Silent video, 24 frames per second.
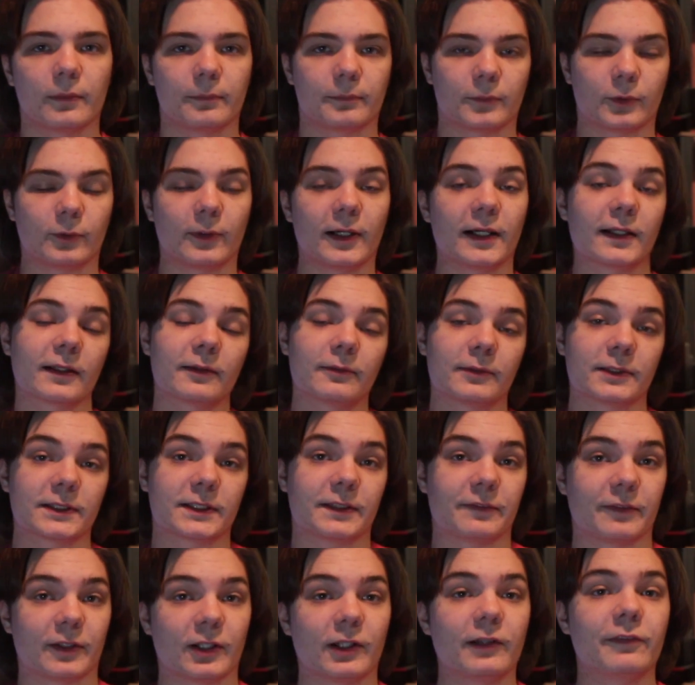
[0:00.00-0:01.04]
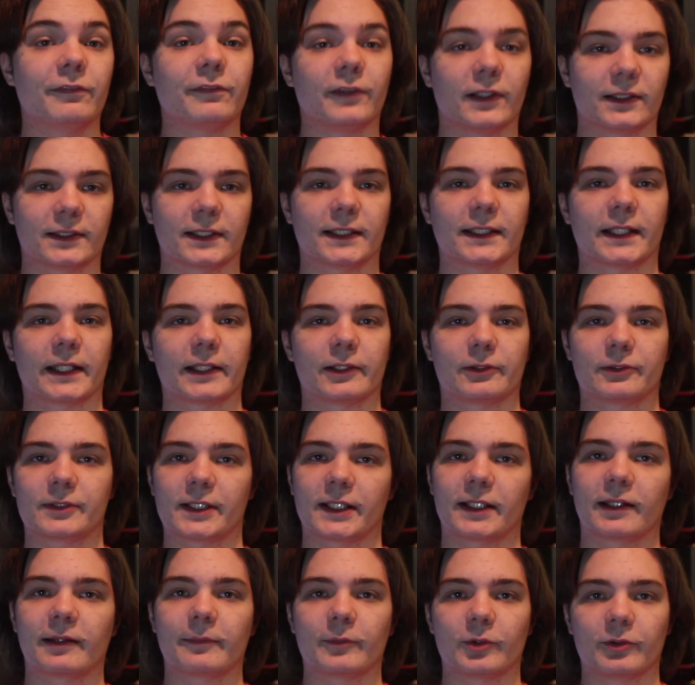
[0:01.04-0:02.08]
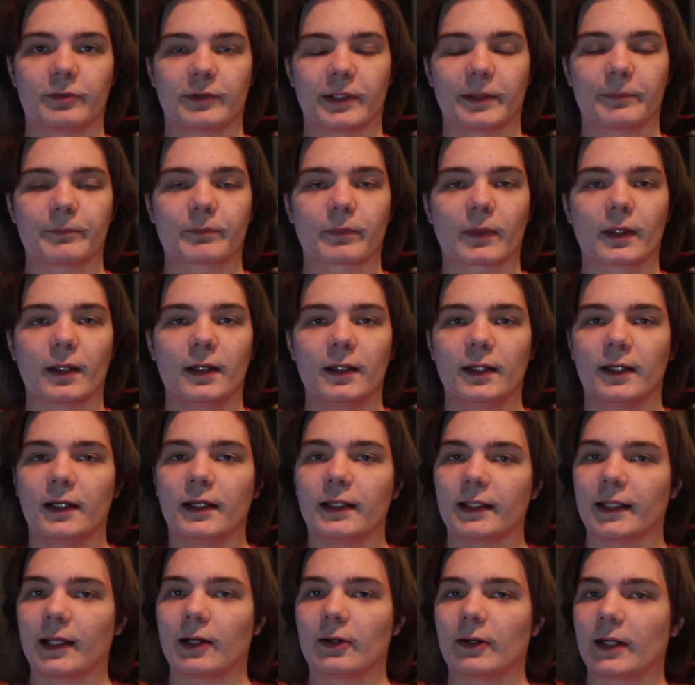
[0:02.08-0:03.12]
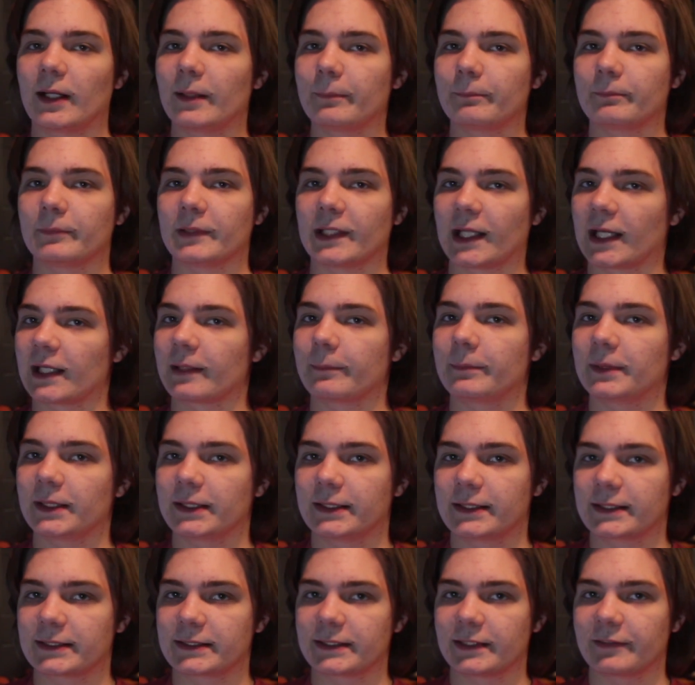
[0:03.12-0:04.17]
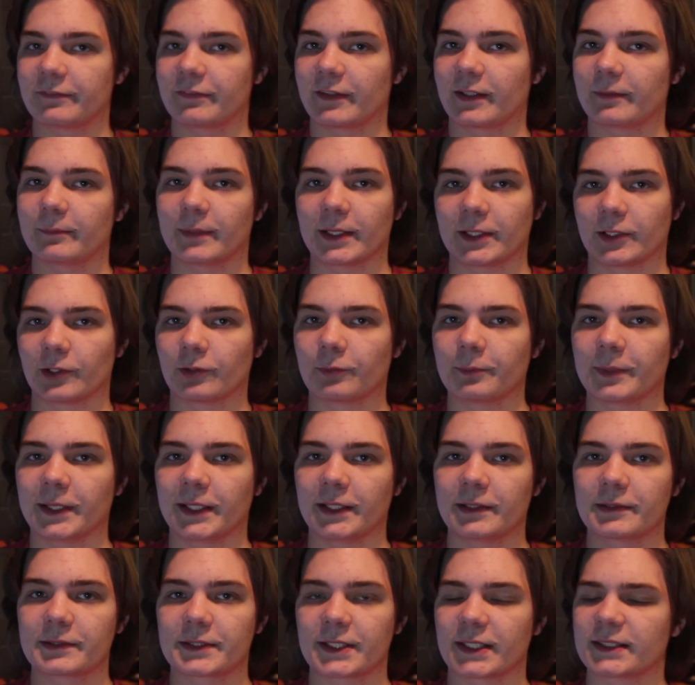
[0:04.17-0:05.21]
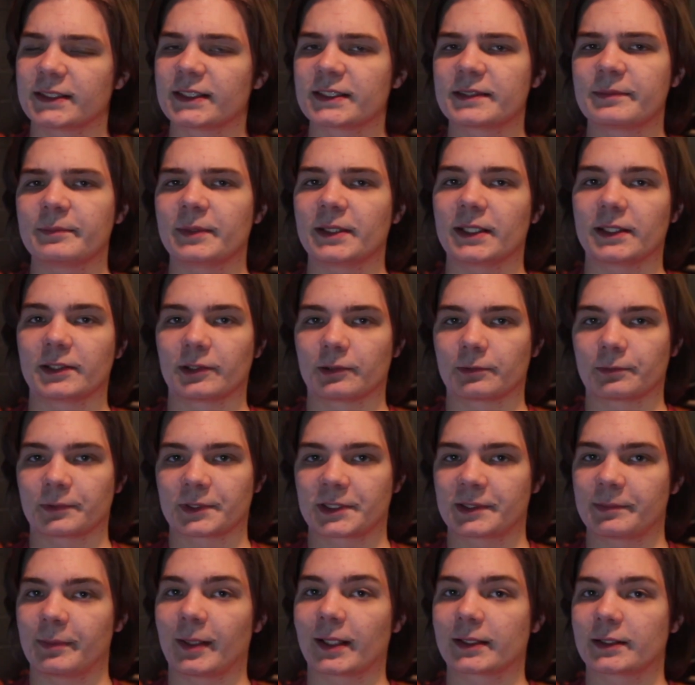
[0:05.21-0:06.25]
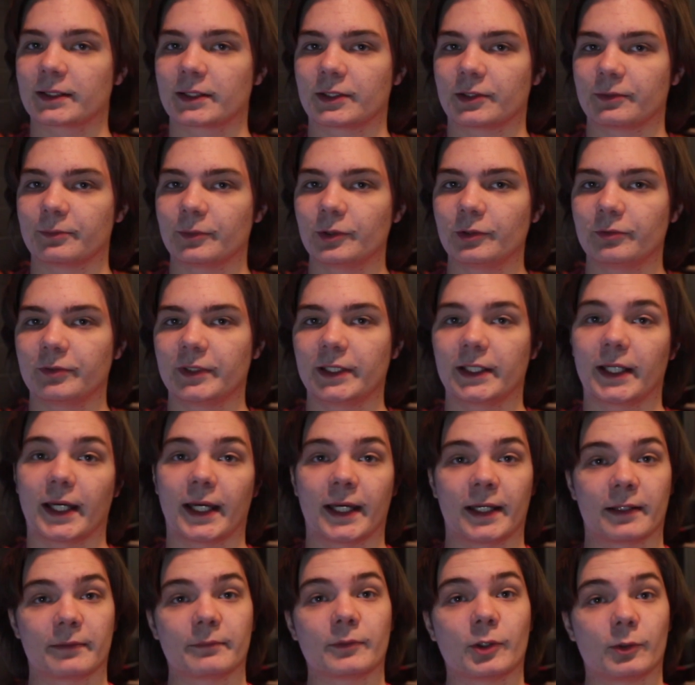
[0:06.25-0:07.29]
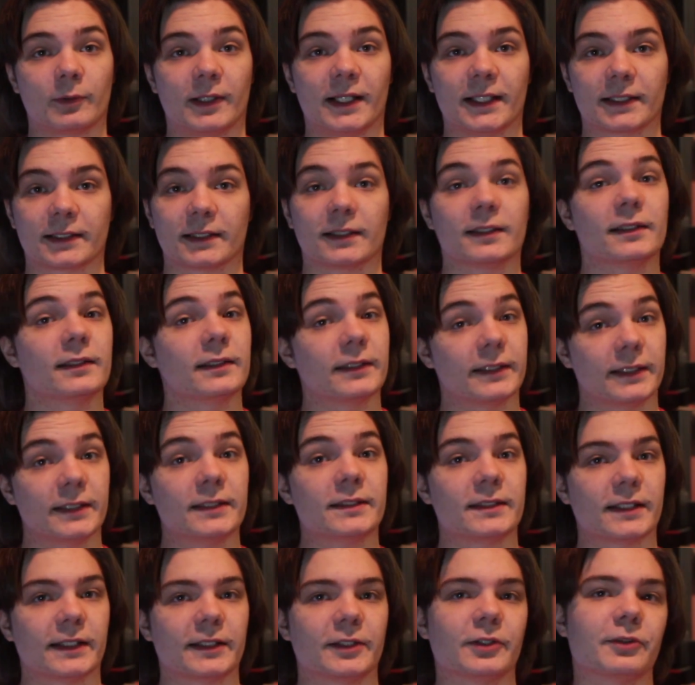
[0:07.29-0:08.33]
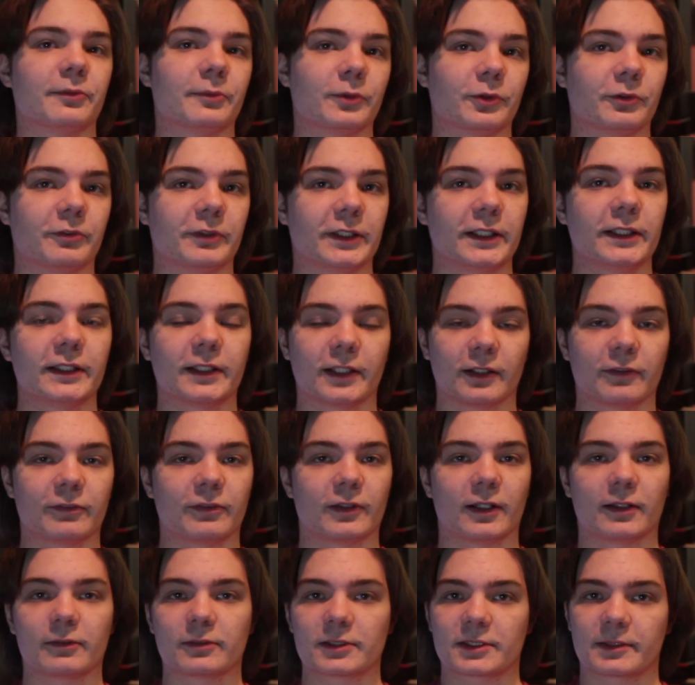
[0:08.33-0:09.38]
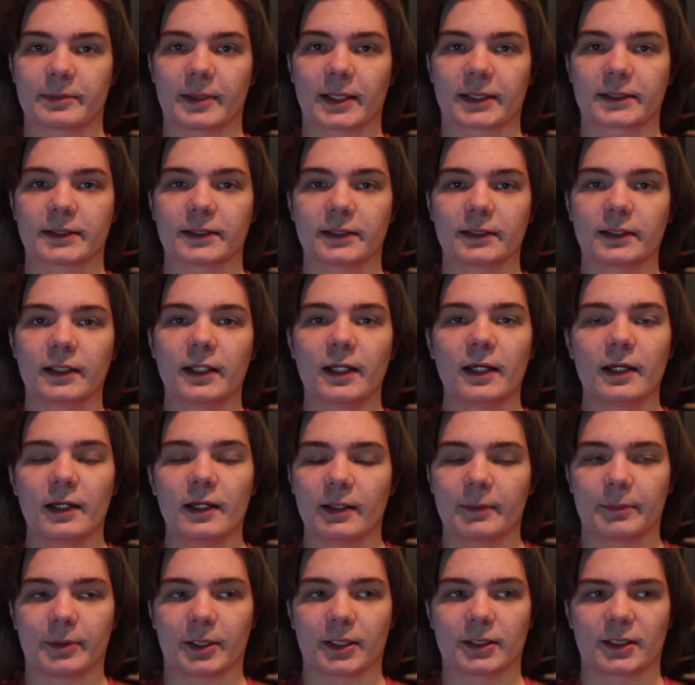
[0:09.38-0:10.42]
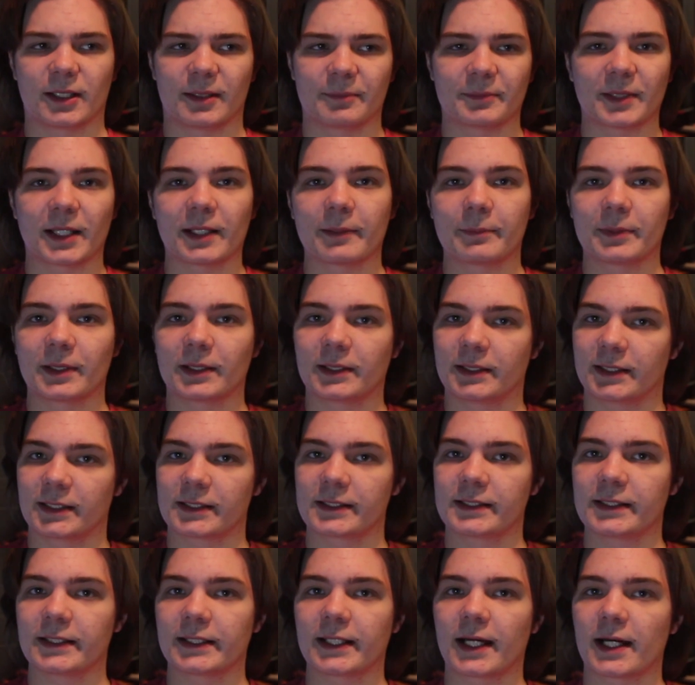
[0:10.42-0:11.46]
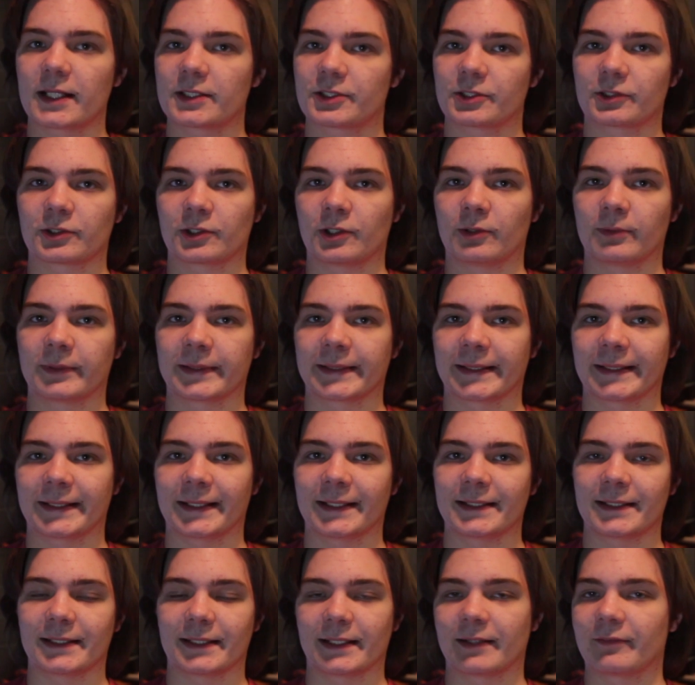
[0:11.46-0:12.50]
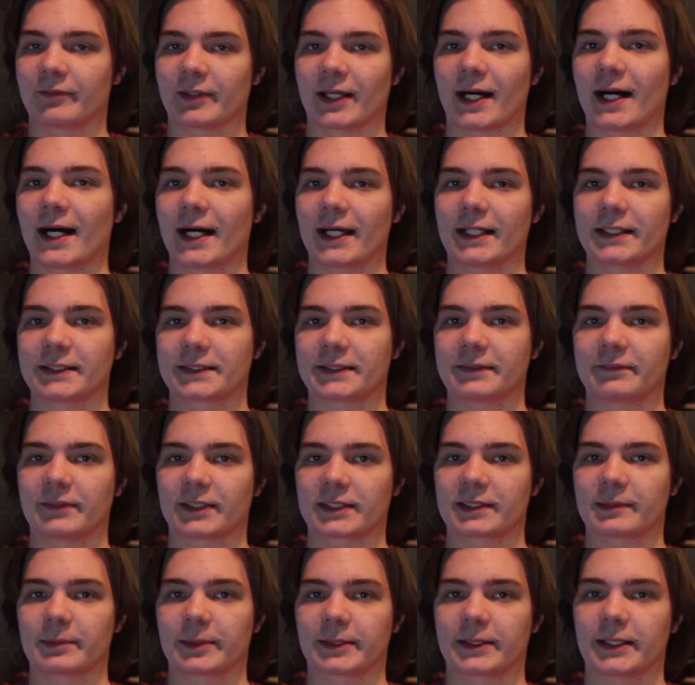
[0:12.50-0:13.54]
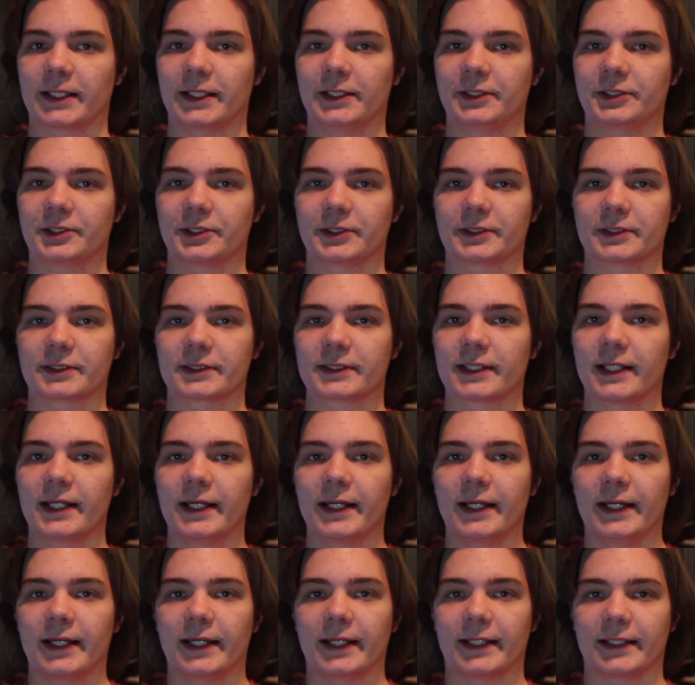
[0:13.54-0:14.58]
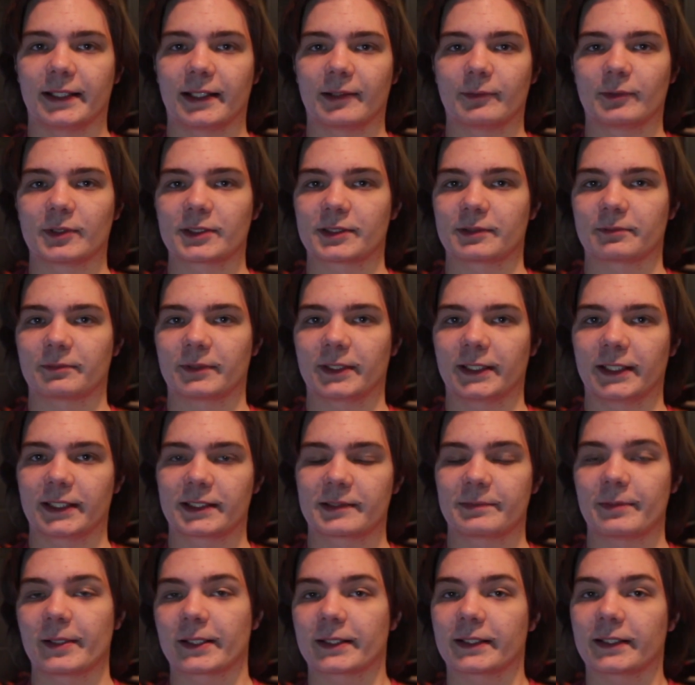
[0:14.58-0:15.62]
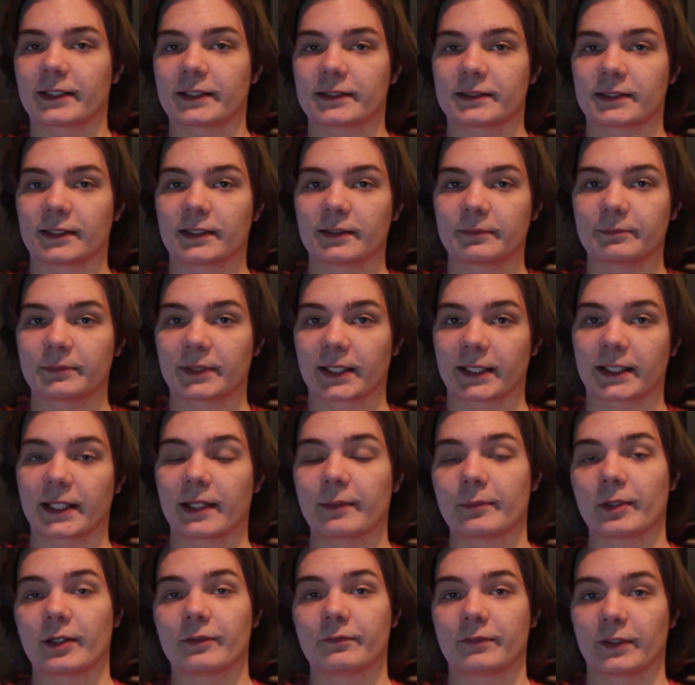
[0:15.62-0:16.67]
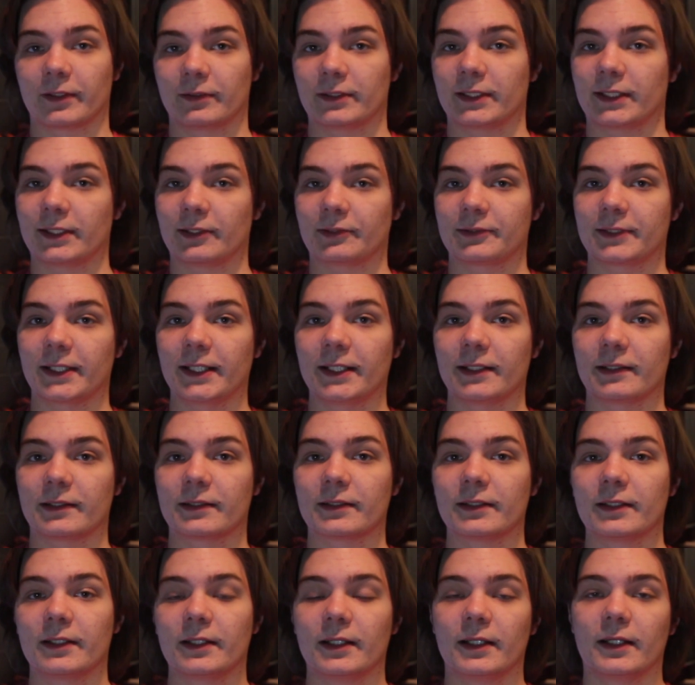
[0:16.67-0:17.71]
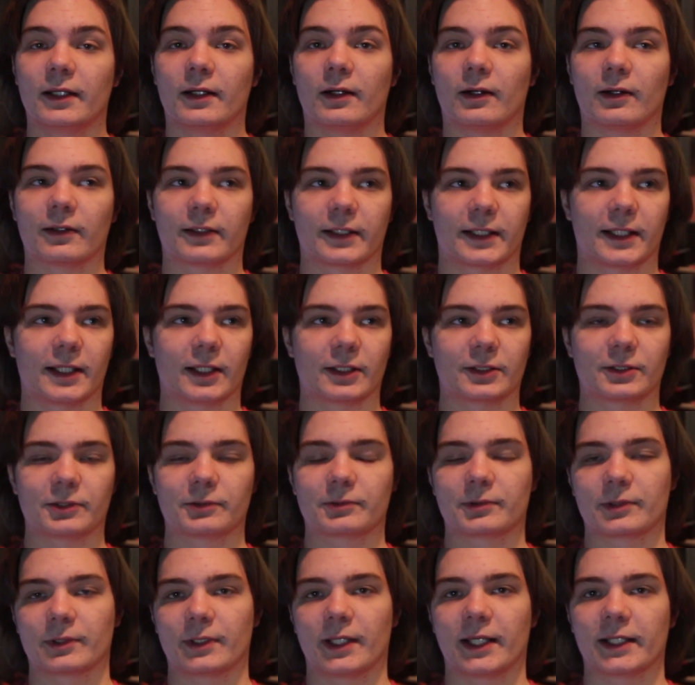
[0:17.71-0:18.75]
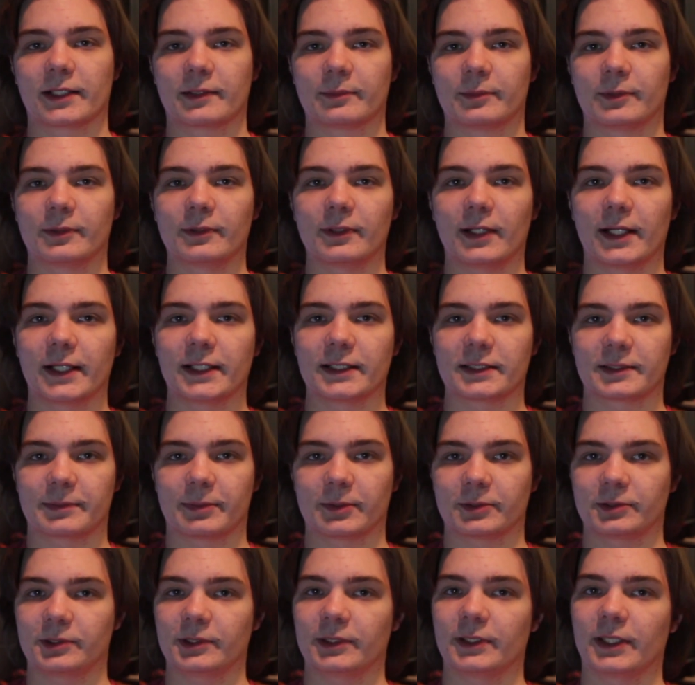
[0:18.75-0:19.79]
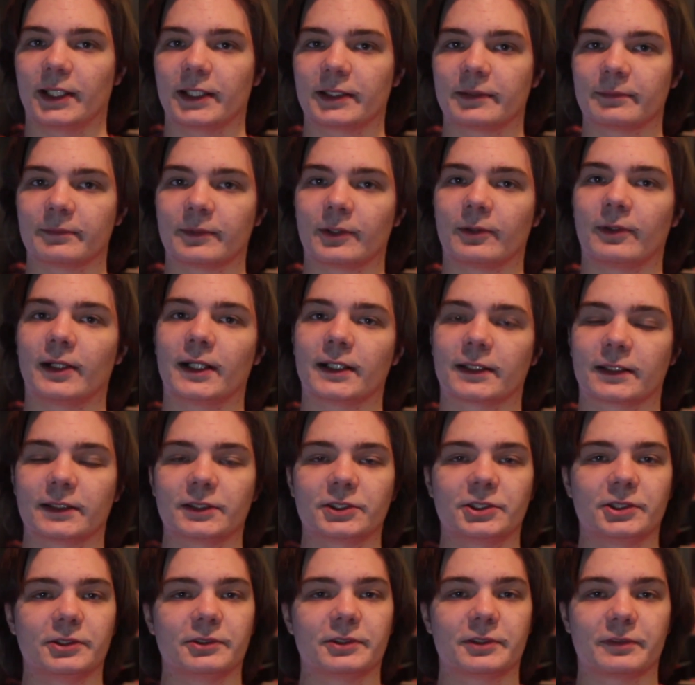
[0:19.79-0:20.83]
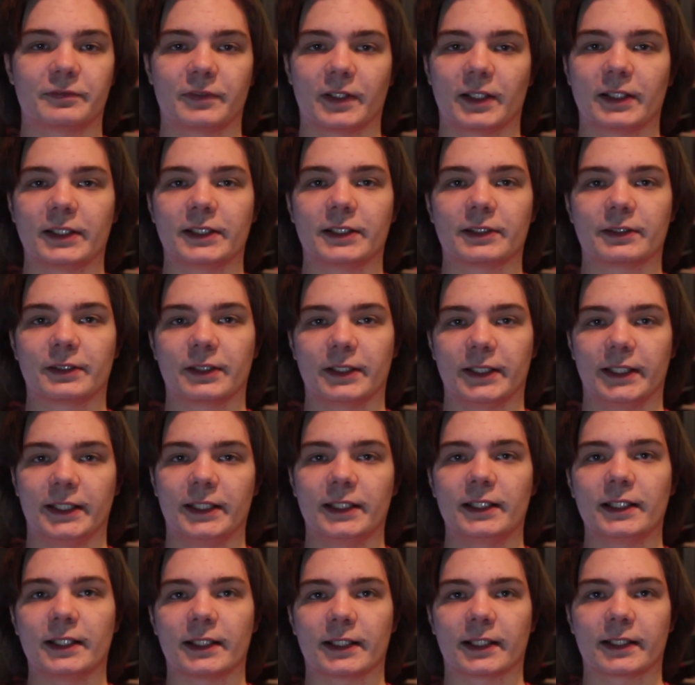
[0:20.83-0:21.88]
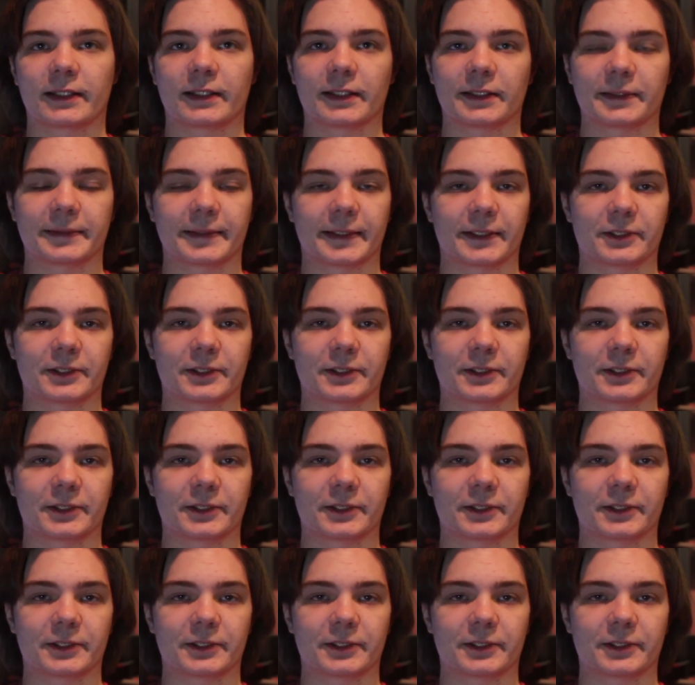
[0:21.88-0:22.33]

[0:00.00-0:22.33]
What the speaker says: Moana was a very fun and entertaining movie. Now, I'm not a big Disney fan by no means. That doesn't mean I don't respect a good movie, and Moana is a good movie, therefore I respect it. But I'm not a big Disney guy, so going in I didn't have the highest of expectations, and I wasn't really expecting a ton, but I came out very entertained. All the characters were likable. I especially liked Moana. She was a very good lead, and I think